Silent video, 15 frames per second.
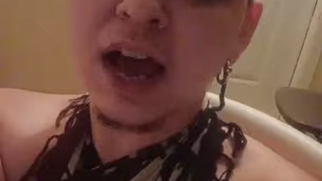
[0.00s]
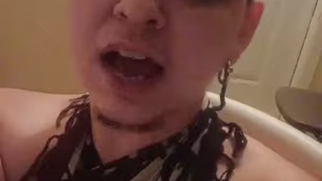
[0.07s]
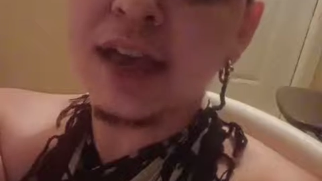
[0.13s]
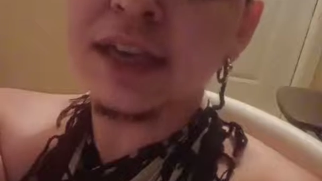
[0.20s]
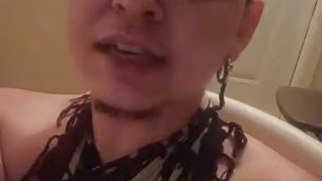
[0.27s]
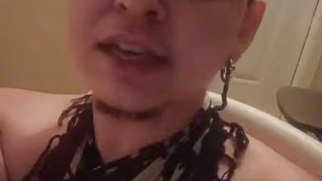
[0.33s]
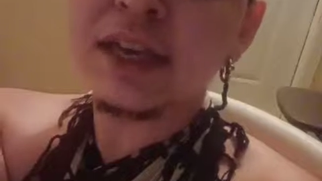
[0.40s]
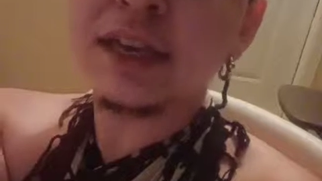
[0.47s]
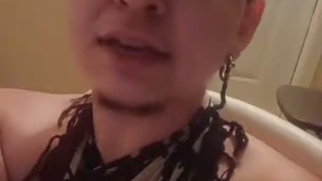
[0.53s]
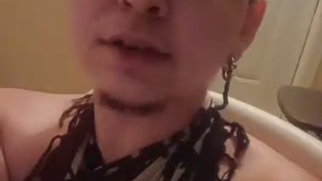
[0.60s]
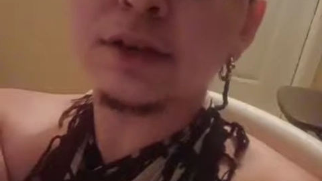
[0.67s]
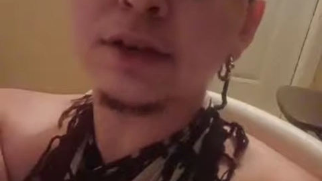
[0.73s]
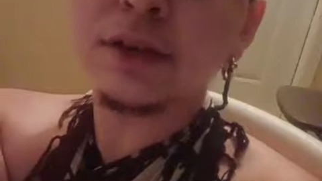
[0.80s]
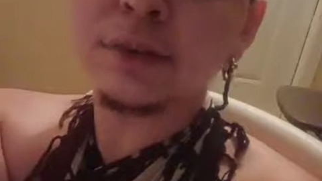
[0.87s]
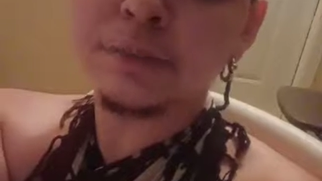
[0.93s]
I
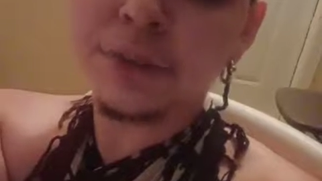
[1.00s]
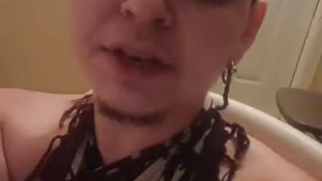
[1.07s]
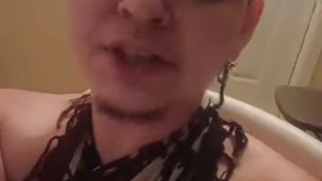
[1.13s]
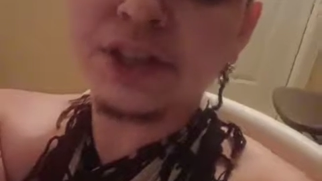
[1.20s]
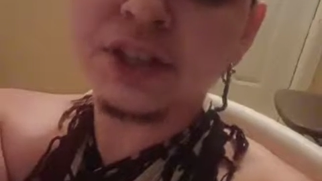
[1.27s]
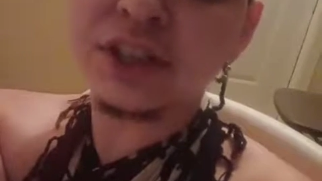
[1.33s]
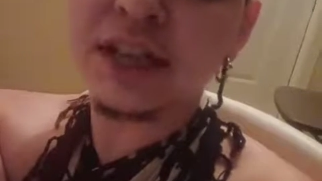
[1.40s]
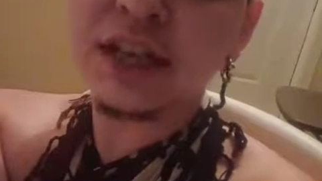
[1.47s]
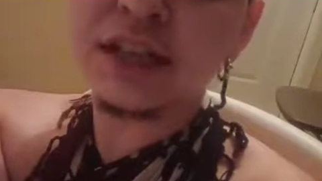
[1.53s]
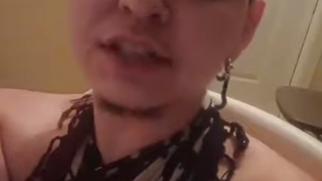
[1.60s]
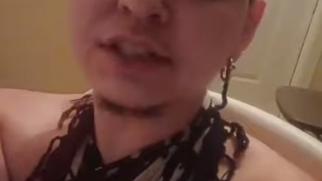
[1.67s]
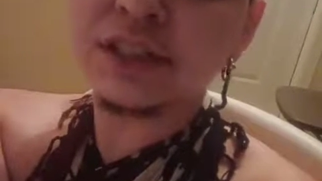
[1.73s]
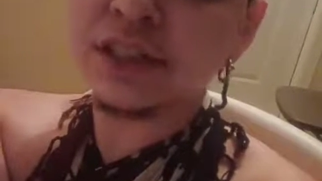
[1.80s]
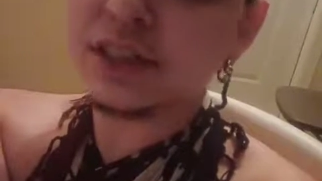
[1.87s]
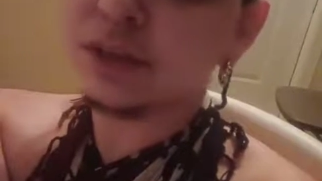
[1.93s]
can
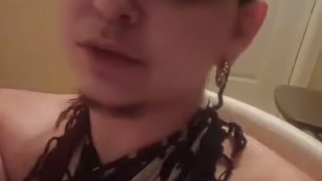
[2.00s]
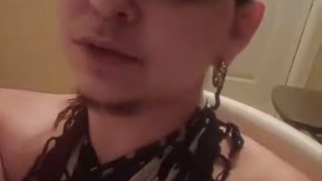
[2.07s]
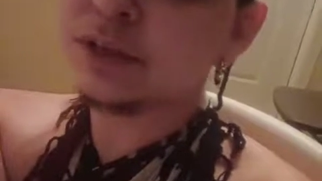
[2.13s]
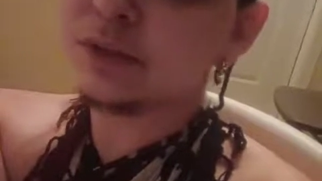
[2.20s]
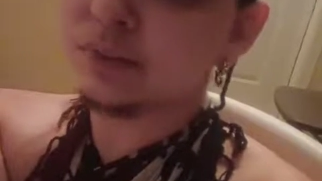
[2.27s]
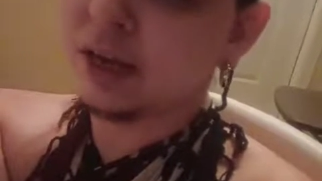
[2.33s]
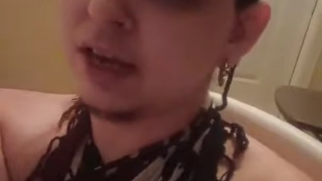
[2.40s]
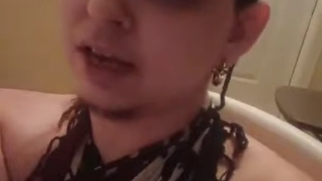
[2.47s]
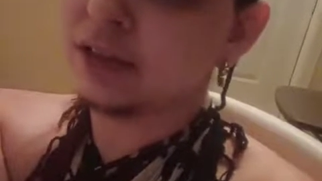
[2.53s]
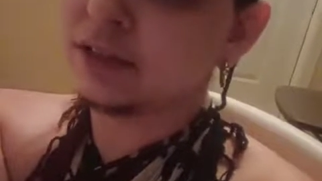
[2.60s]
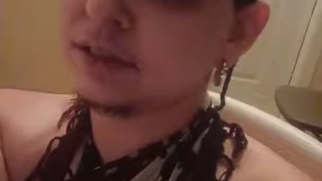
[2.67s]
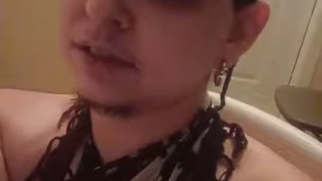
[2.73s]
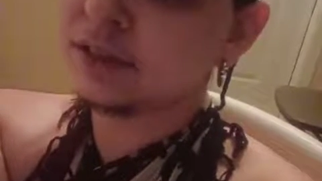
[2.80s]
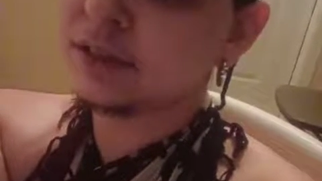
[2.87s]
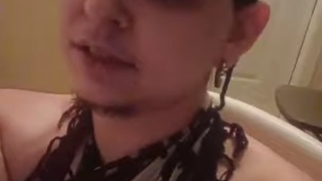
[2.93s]
capitulate to your
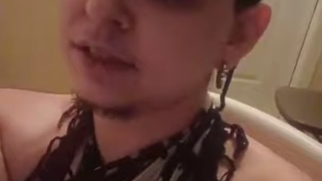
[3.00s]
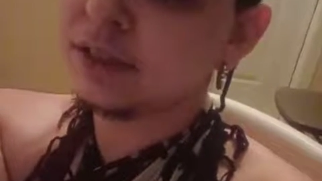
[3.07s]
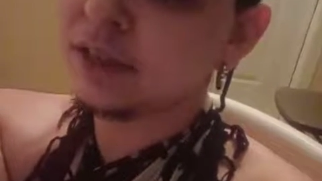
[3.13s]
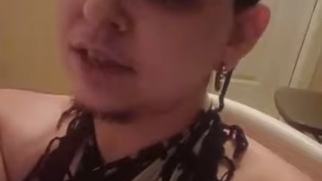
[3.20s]
demands.